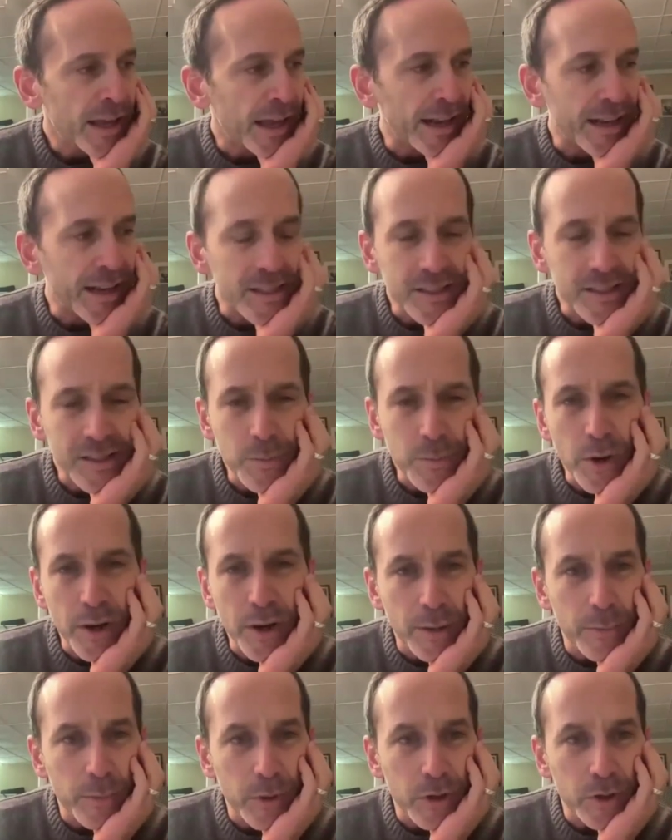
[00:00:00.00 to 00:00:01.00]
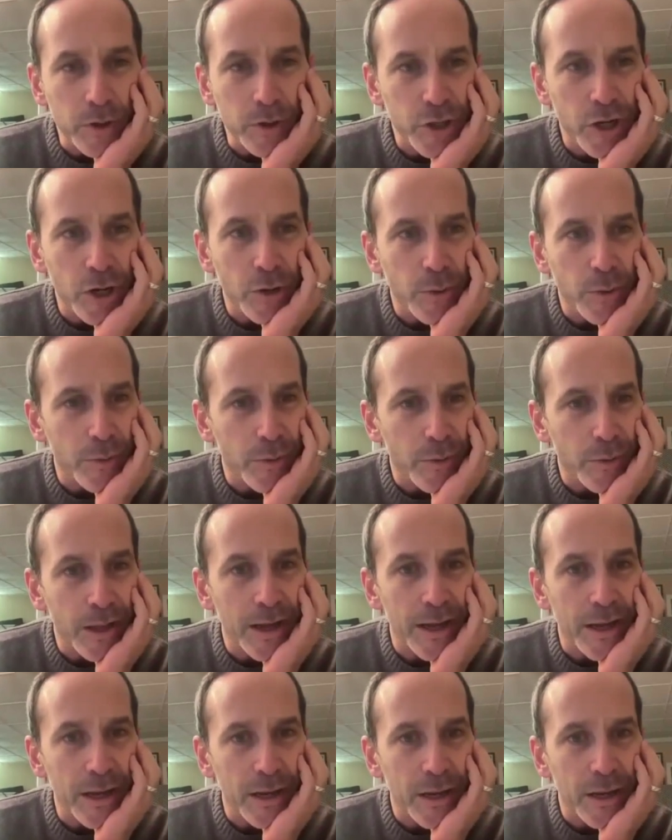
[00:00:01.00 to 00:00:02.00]
And at some point a couple years ago, we were
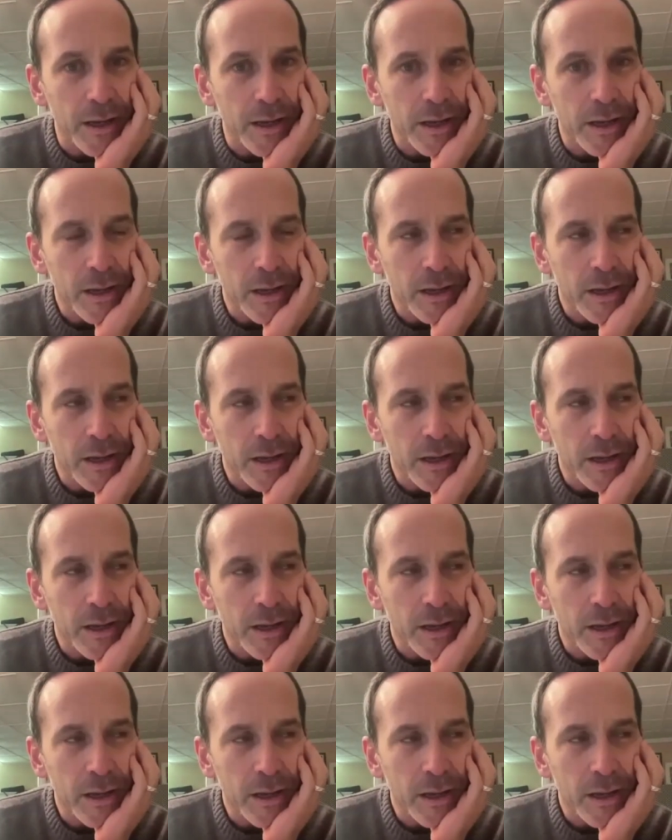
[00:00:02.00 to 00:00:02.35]
like,